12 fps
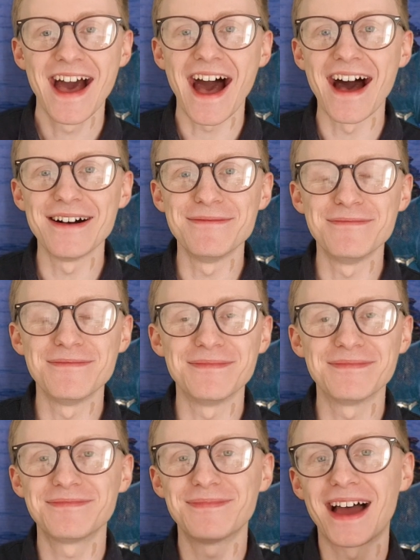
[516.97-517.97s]

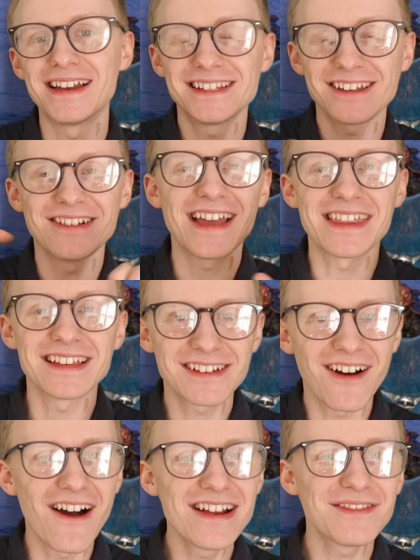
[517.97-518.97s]
And so, yeah, there's
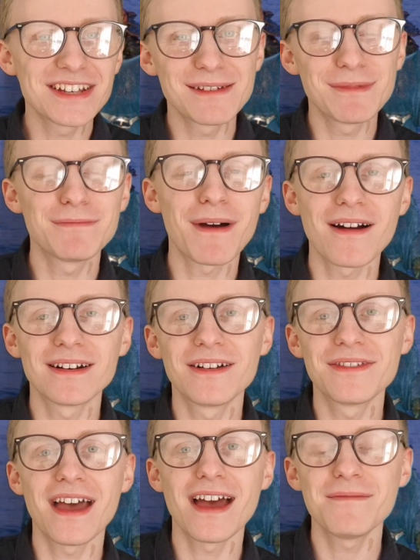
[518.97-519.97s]
kind of a similar parallel
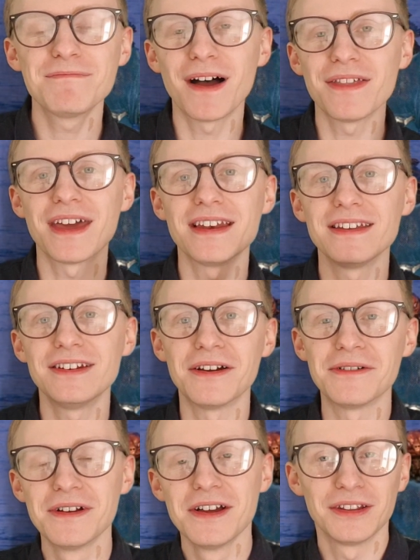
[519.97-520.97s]
there, but then, you
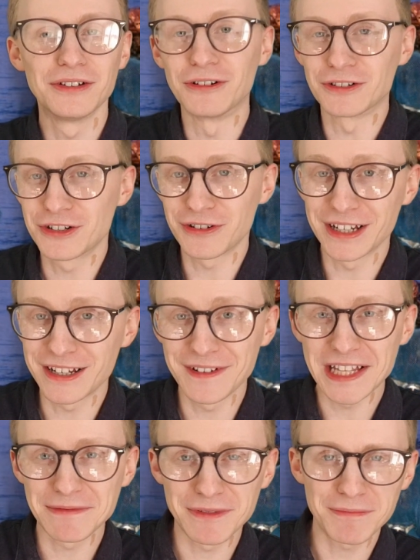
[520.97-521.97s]
know, the Doctor's trying to
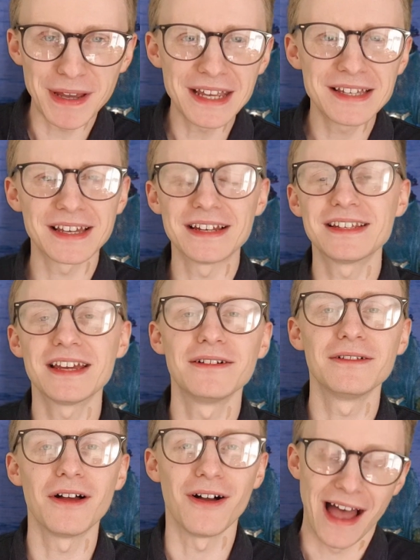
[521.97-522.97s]
convince them of peace
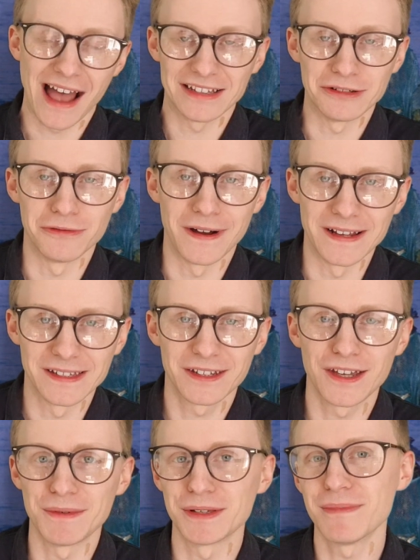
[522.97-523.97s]
until, as always, the
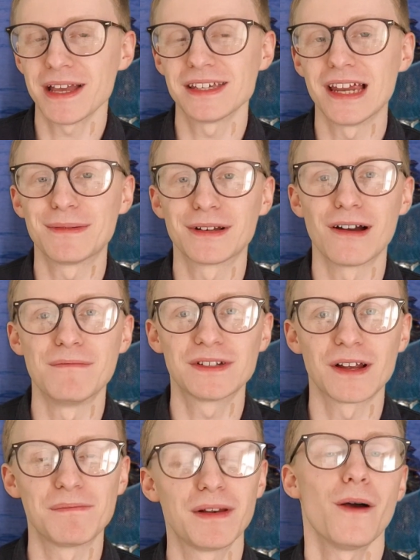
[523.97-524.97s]
humans mess it up and go and
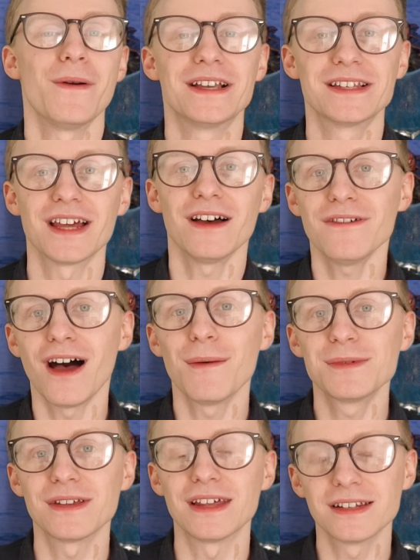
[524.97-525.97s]
start blowing stuff up.
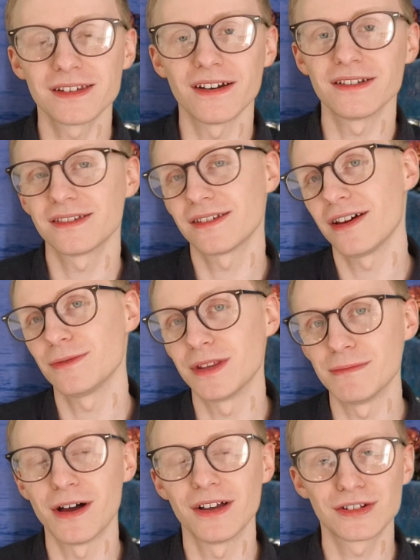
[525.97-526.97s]
So they decide to side with the
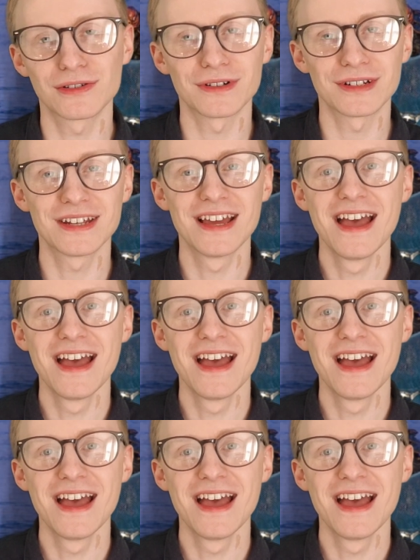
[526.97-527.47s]
Master and